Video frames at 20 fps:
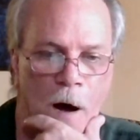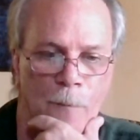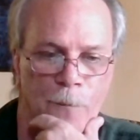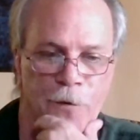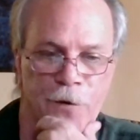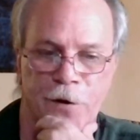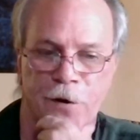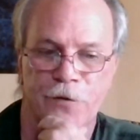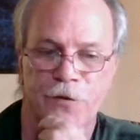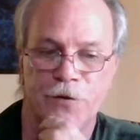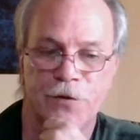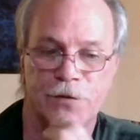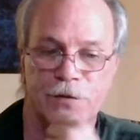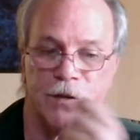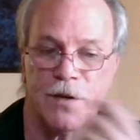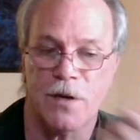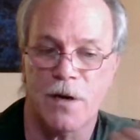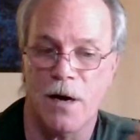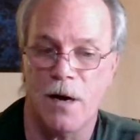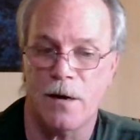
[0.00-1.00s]
You can use
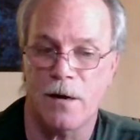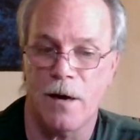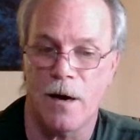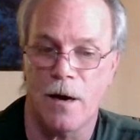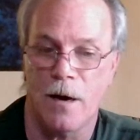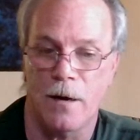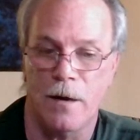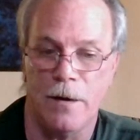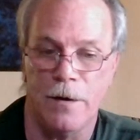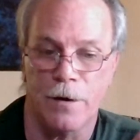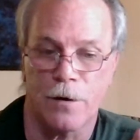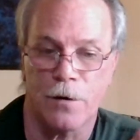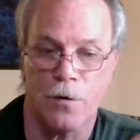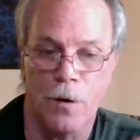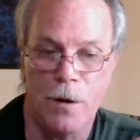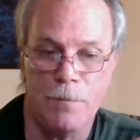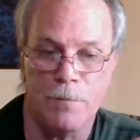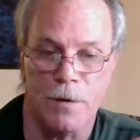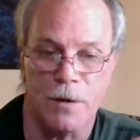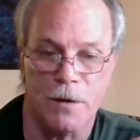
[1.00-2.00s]
it on
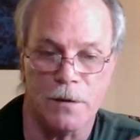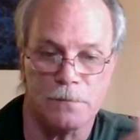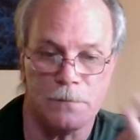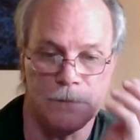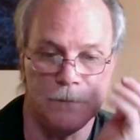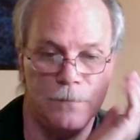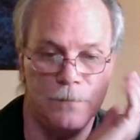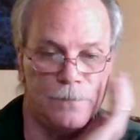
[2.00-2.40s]
equipment.